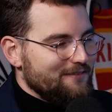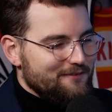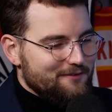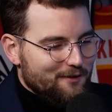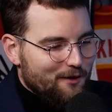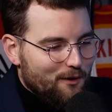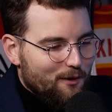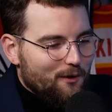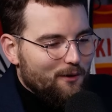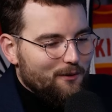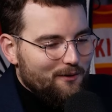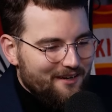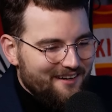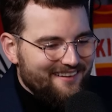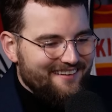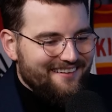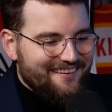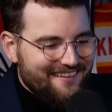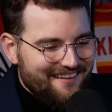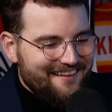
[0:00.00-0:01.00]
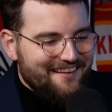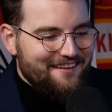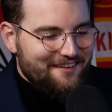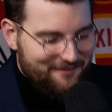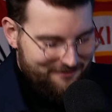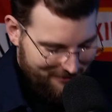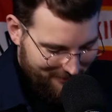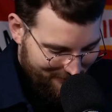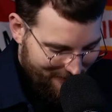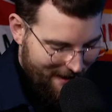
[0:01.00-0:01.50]
So,
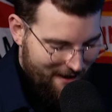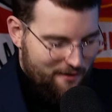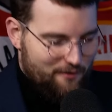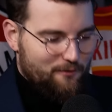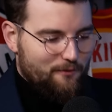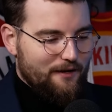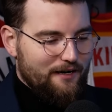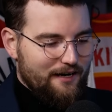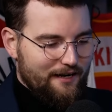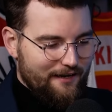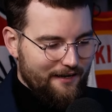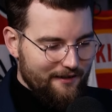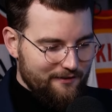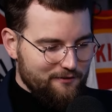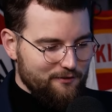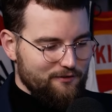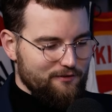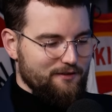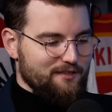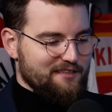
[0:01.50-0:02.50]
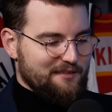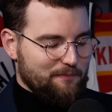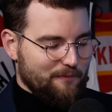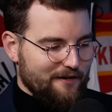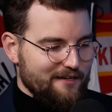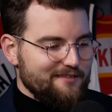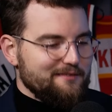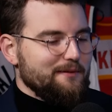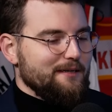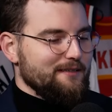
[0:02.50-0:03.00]
so now when I get to
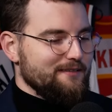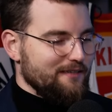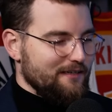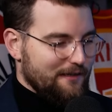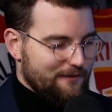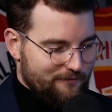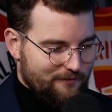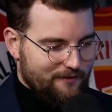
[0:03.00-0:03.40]
express myself,